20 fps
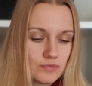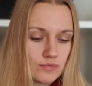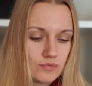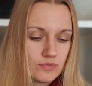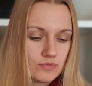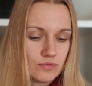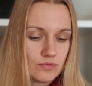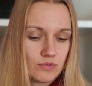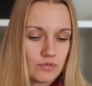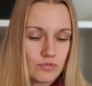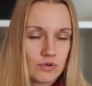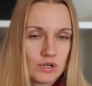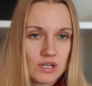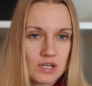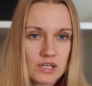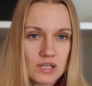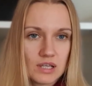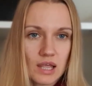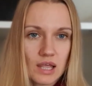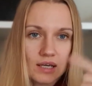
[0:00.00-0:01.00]

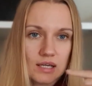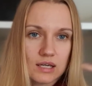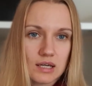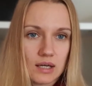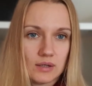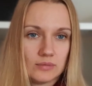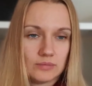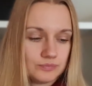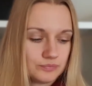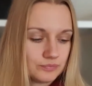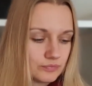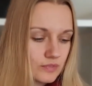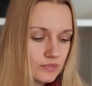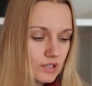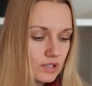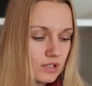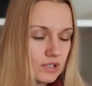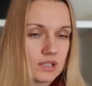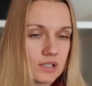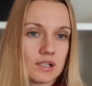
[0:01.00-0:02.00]
really like
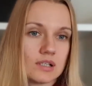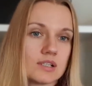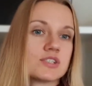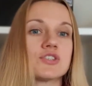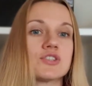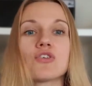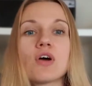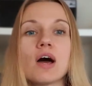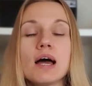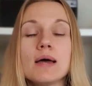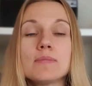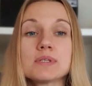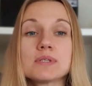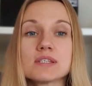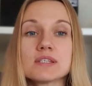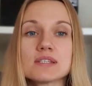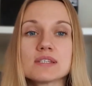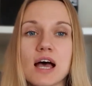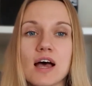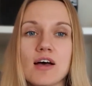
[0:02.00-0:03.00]
little stripes and
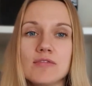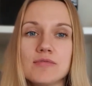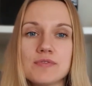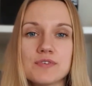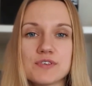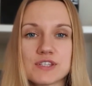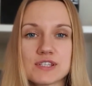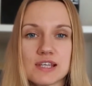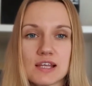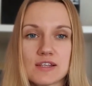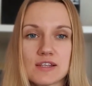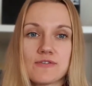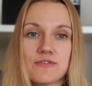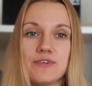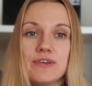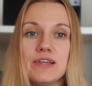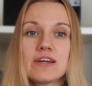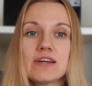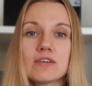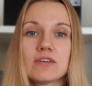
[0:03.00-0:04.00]
stuff. It's that
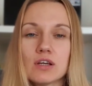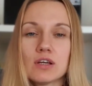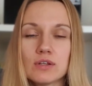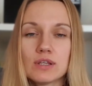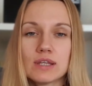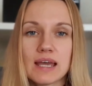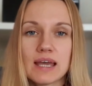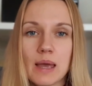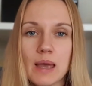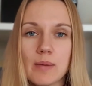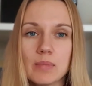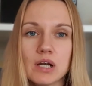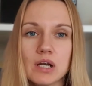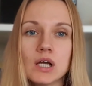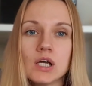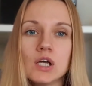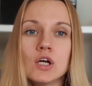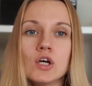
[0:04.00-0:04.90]
flickering on the camera.